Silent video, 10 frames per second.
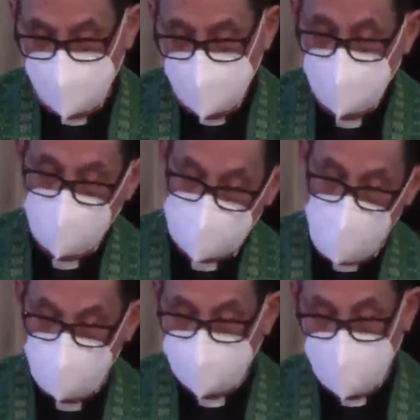What
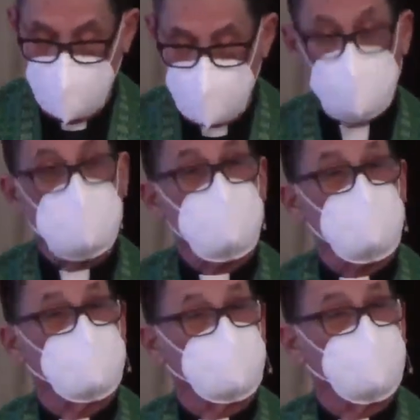complicates the
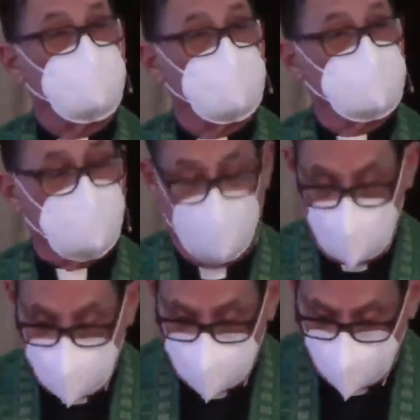issue further, of
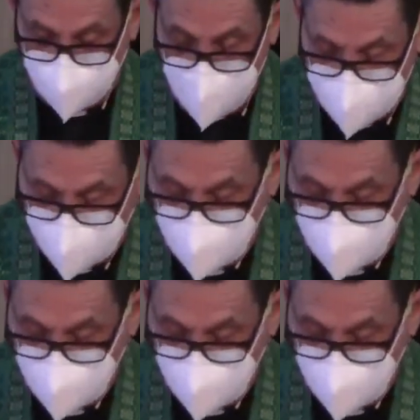course, is the fact that